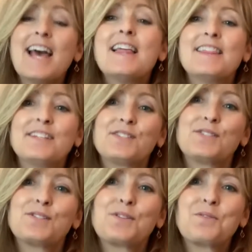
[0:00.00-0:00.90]
This
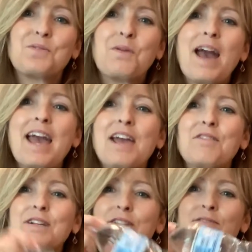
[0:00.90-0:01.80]
is the way
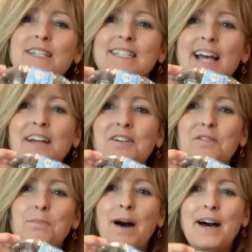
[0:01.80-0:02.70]
we recycle
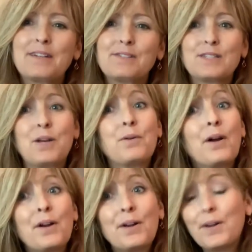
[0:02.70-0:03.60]
bottles so
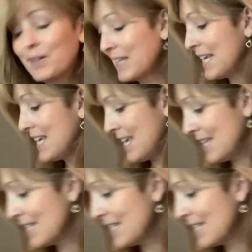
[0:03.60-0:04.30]
early in